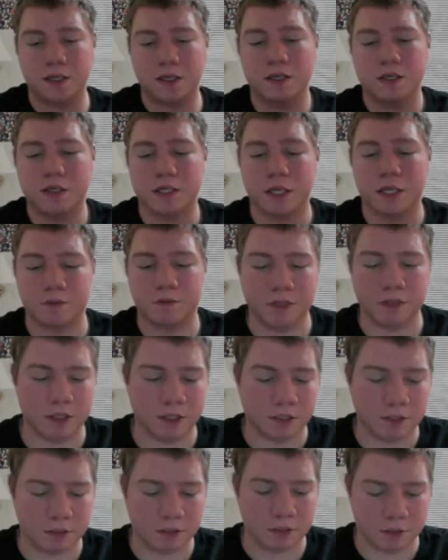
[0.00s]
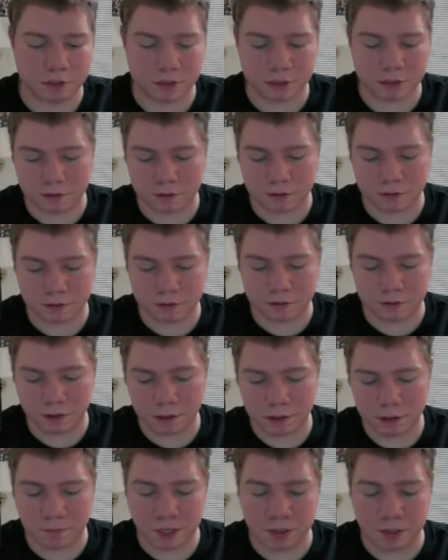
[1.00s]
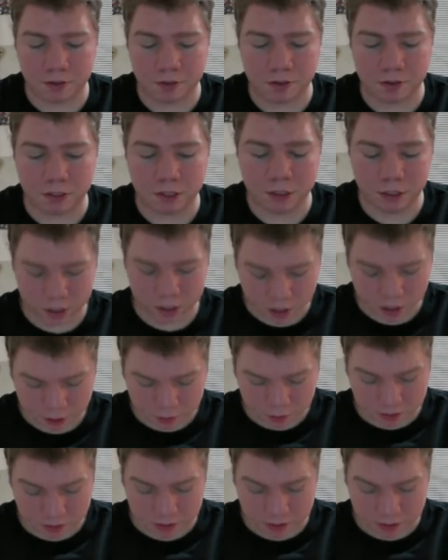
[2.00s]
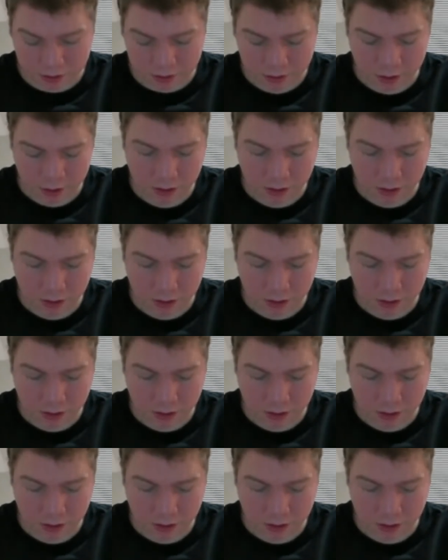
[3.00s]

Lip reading: That way it looks better. Because